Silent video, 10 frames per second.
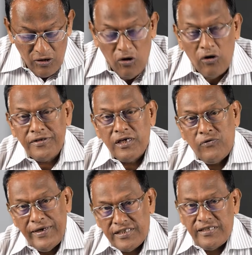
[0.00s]
or the
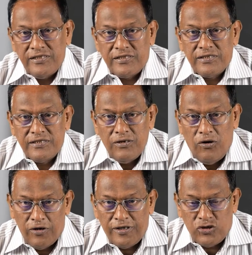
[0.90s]
questions
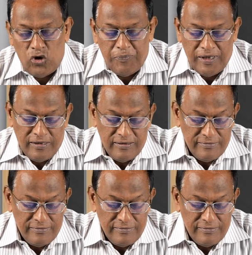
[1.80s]
on the topic.